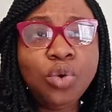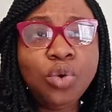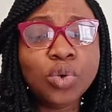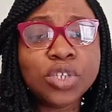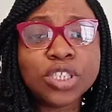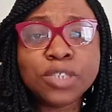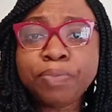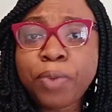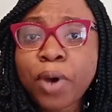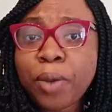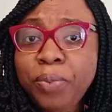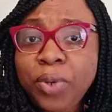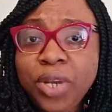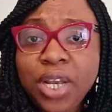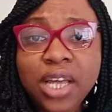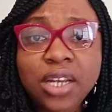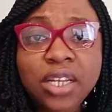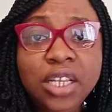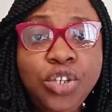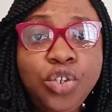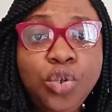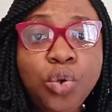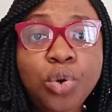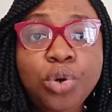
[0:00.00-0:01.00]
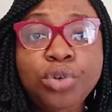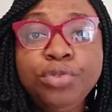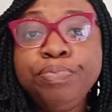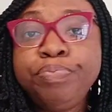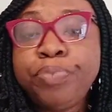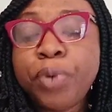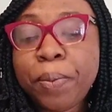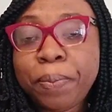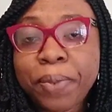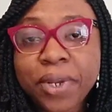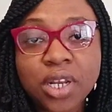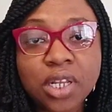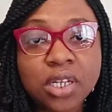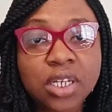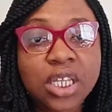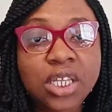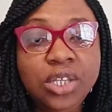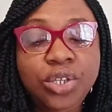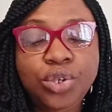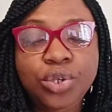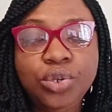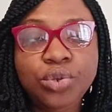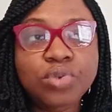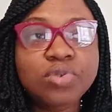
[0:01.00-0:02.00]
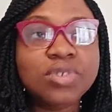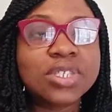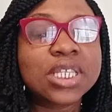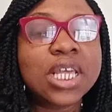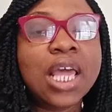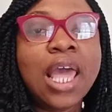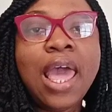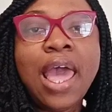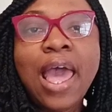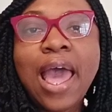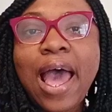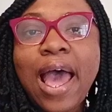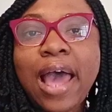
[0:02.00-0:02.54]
It was popularly known, popularly used,